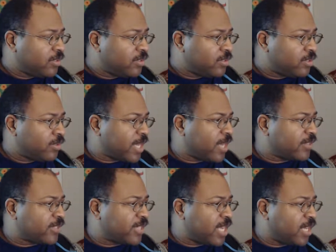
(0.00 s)

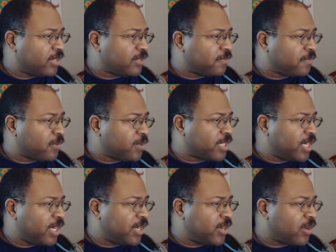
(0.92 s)

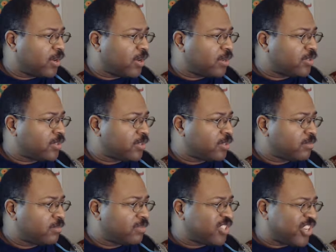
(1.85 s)
2,914 yards,
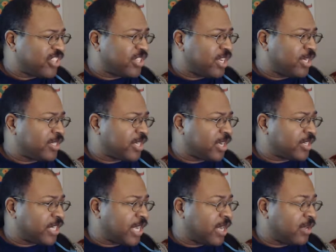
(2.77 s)
16
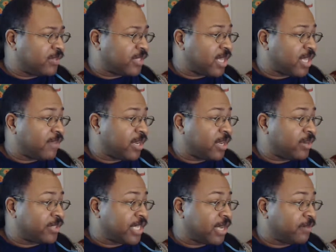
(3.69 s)
touchdowns, 11
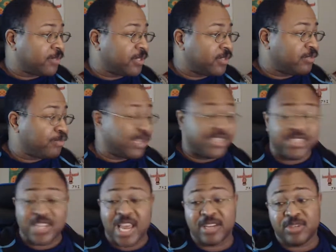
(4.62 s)
interceptions, been
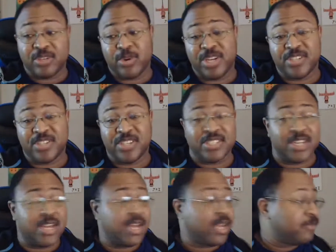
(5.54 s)
sacked 26
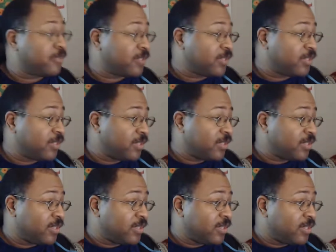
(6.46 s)
times.
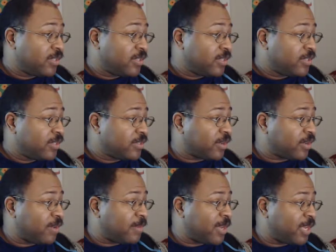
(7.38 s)
So,
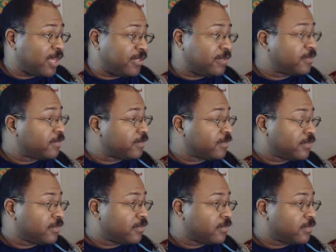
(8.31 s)
I mean,
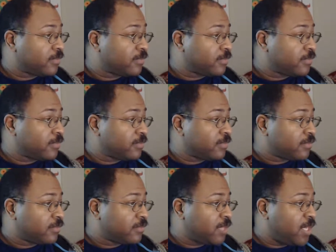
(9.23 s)

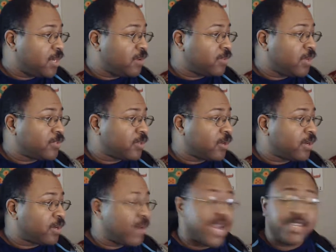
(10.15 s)
you know, those
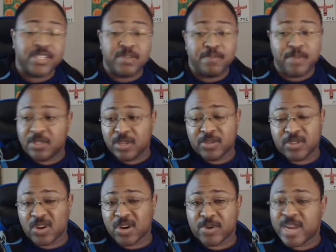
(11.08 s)
aren't crazy
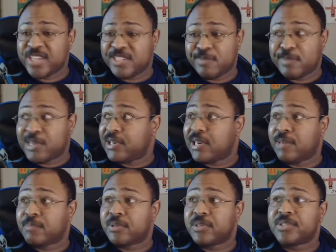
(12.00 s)
big
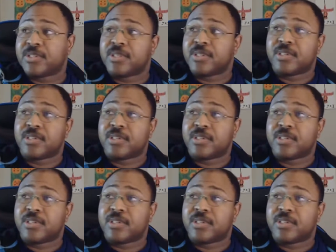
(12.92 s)
numbers.